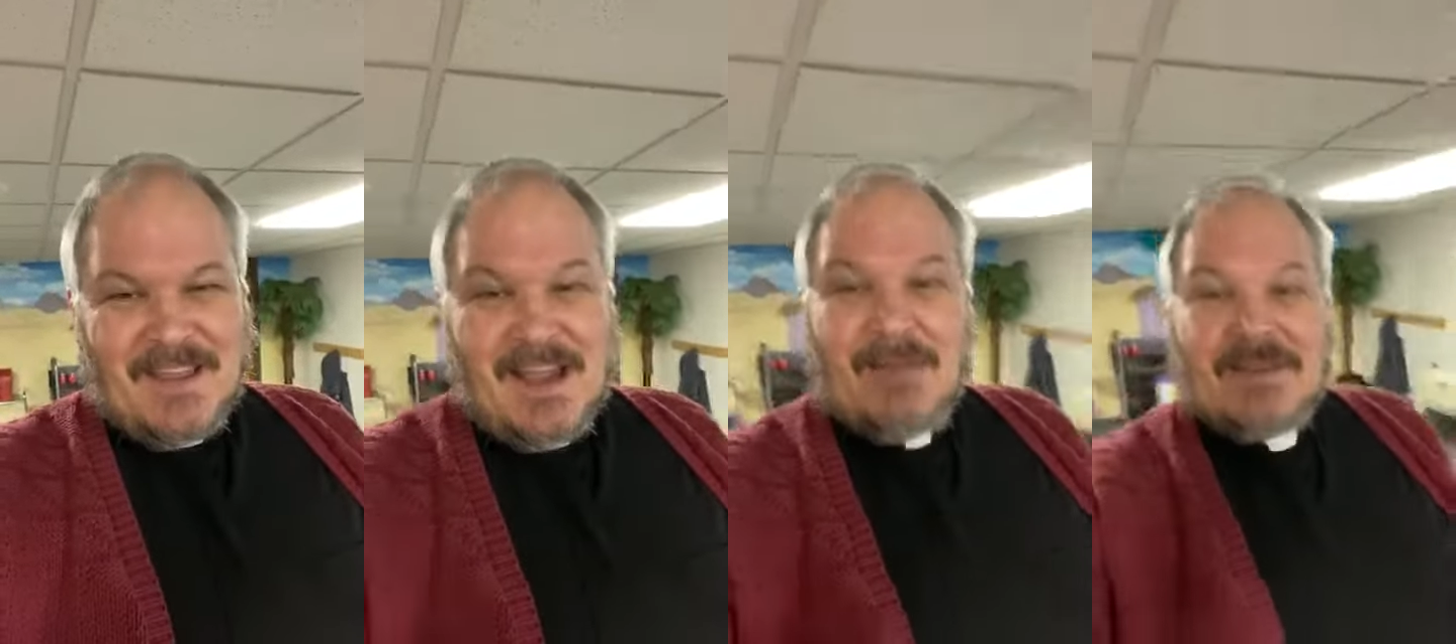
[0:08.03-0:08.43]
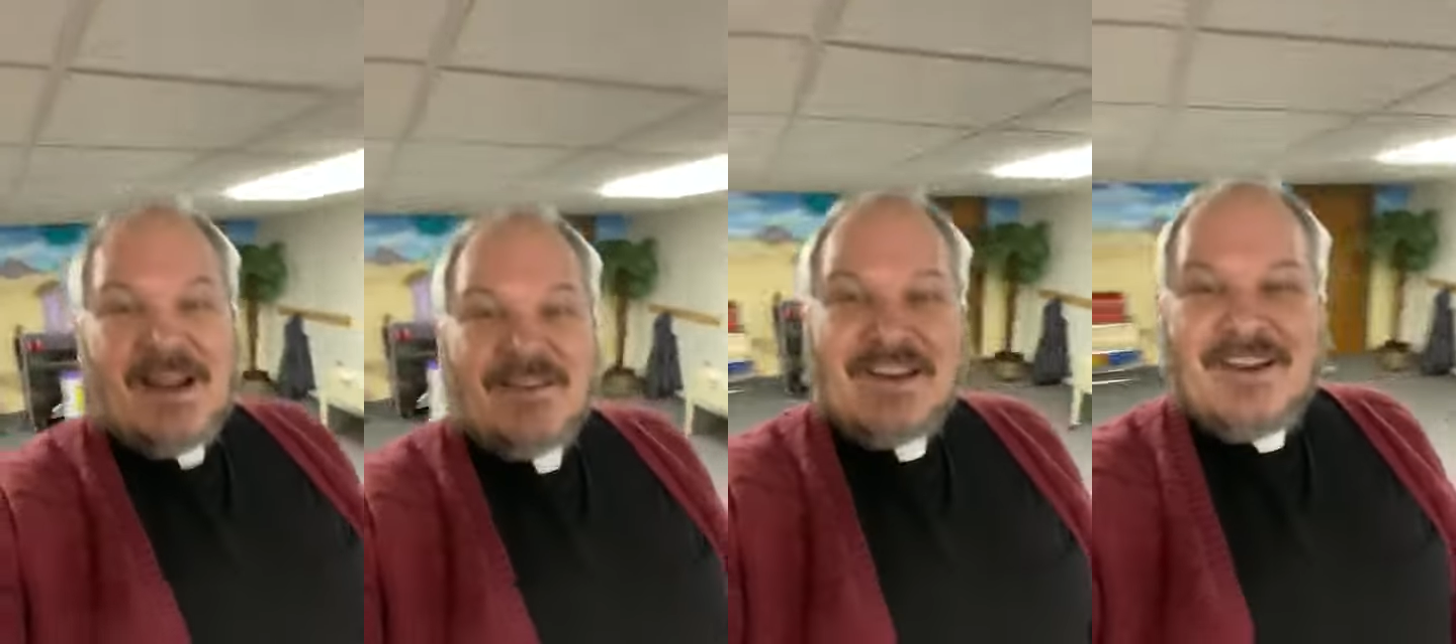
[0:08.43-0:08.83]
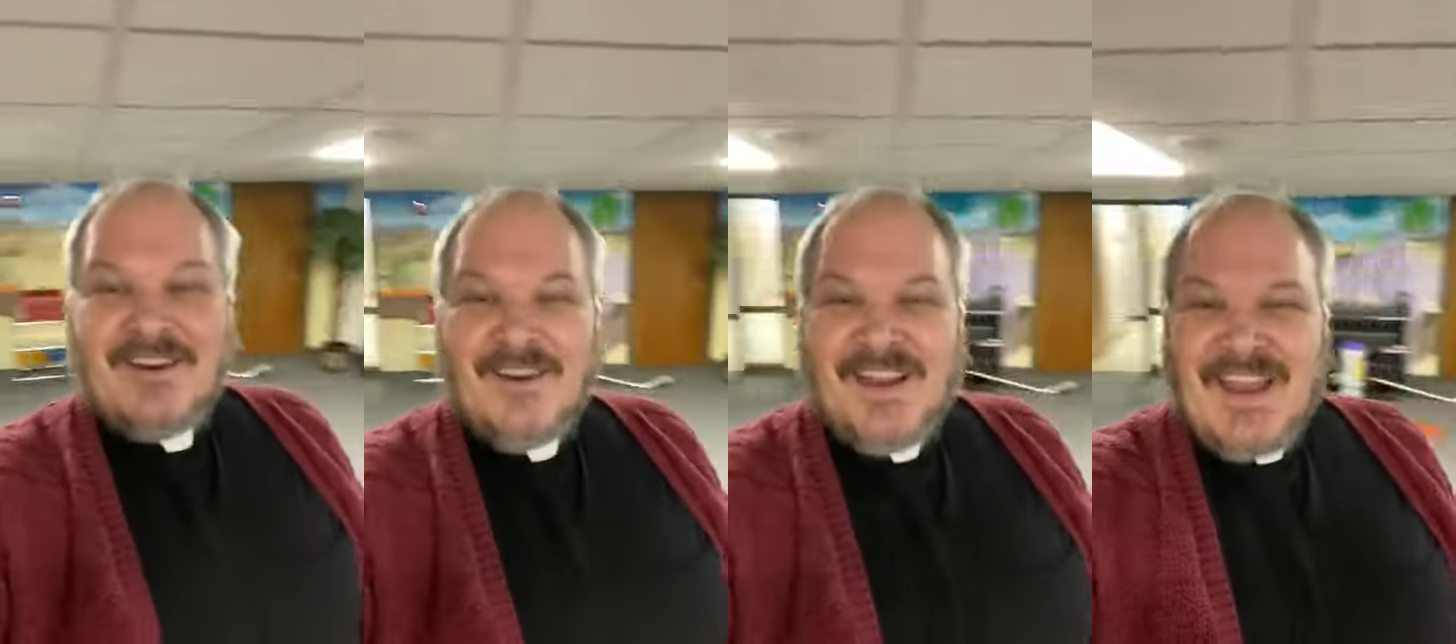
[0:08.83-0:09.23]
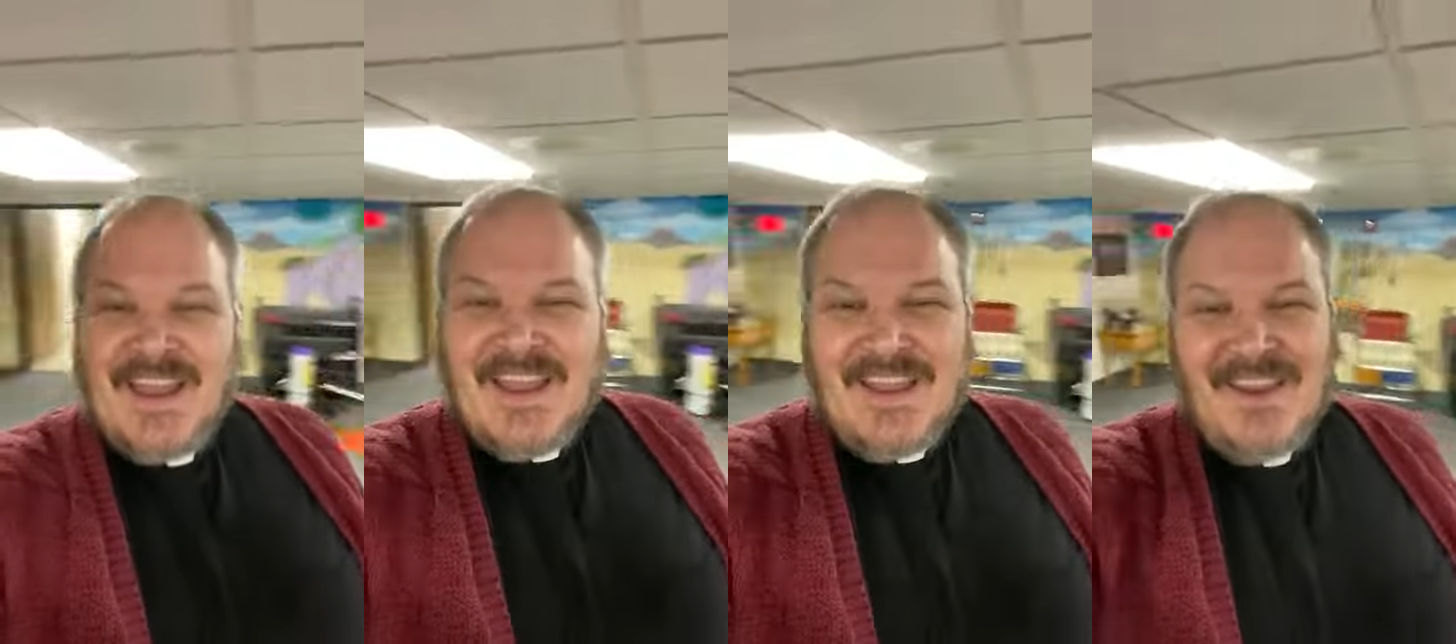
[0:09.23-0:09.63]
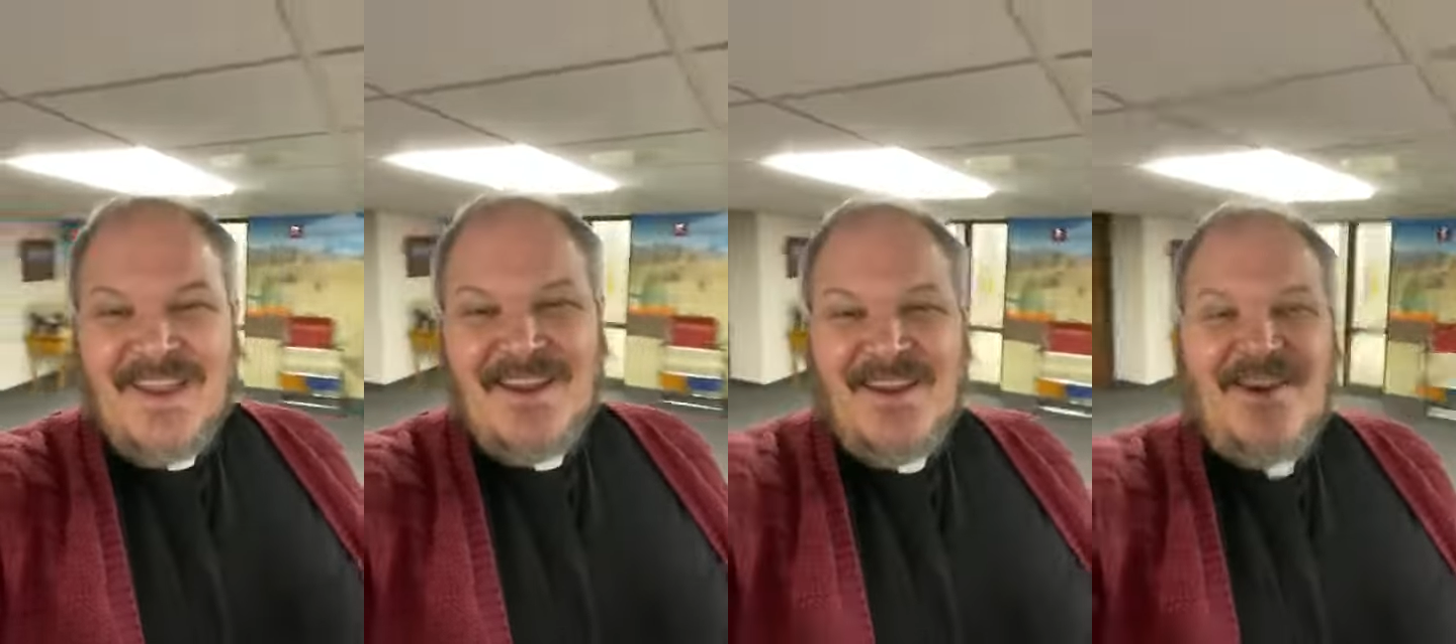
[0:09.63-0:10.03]
I'm down here
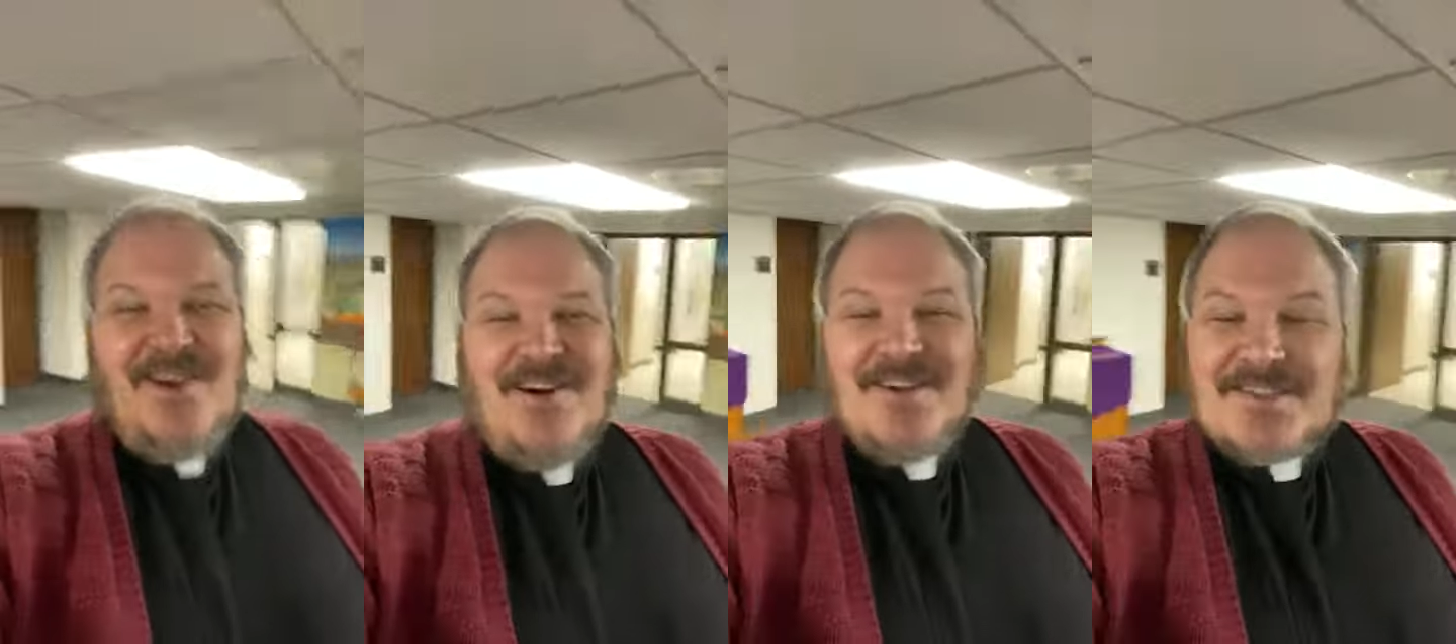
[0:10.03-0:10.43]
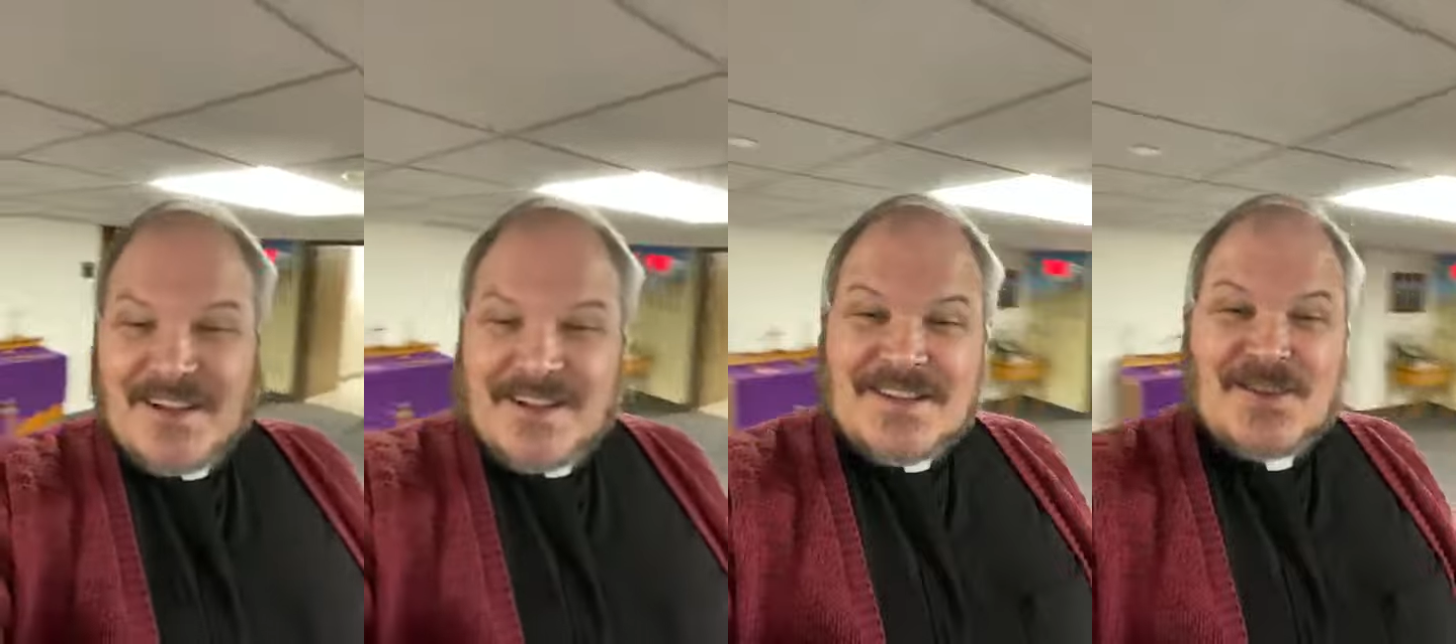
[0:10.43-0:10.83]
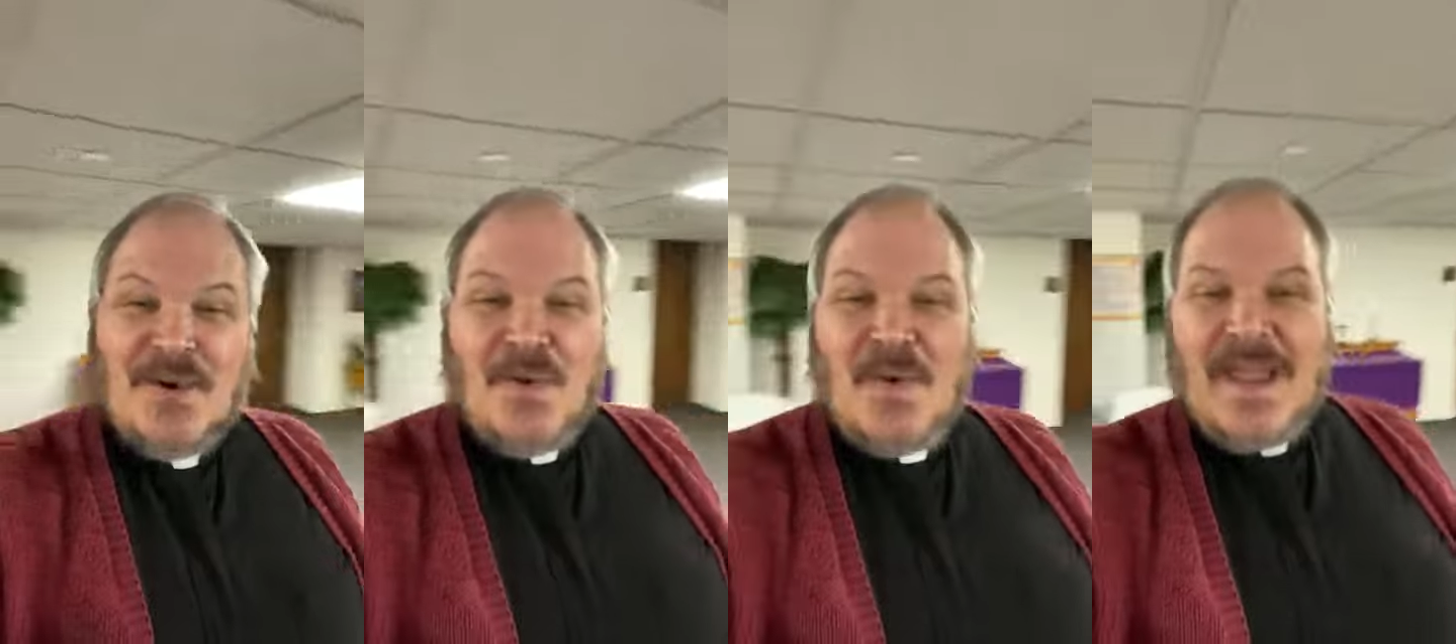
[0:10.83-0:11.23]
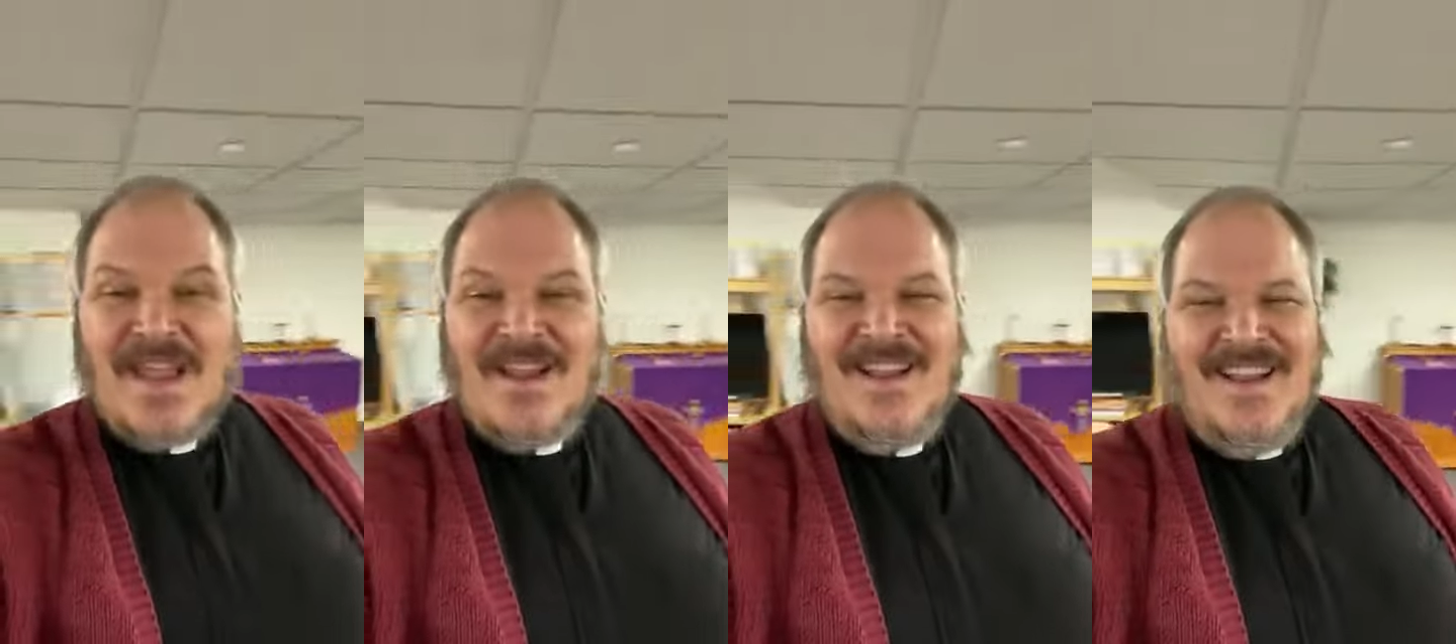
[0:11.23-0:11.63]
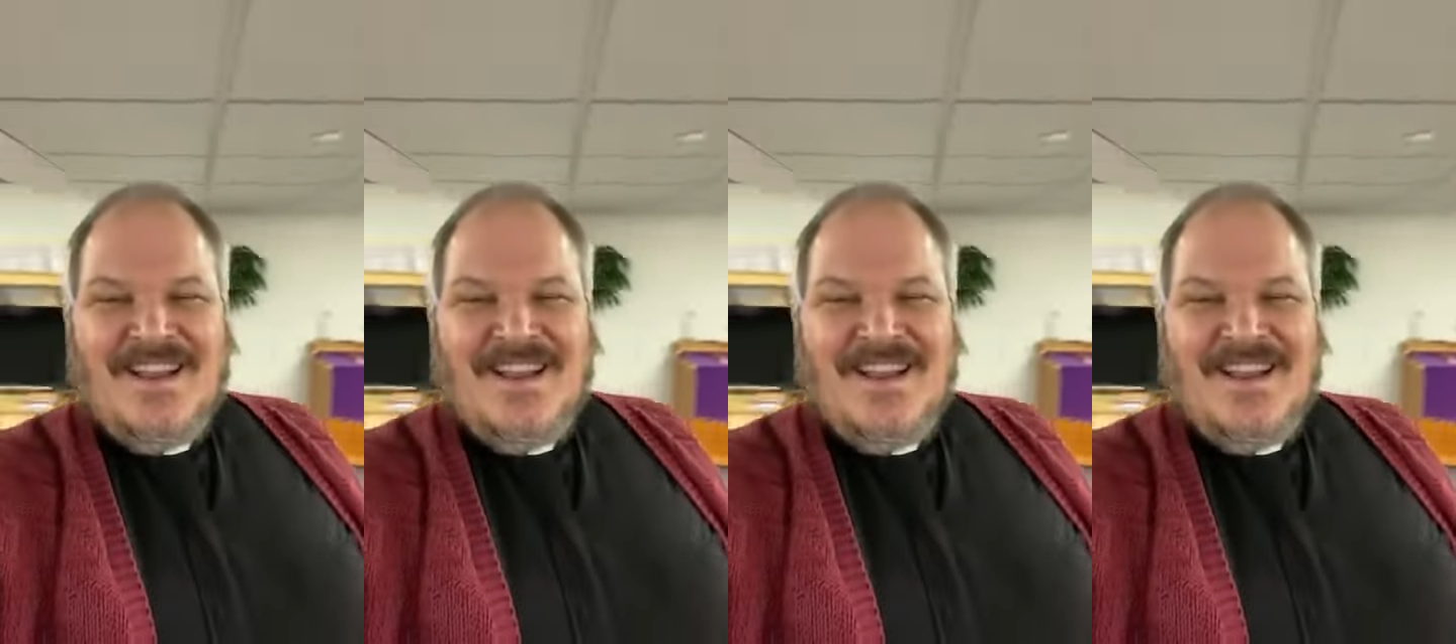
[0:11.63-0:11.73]
in our Sunday school wing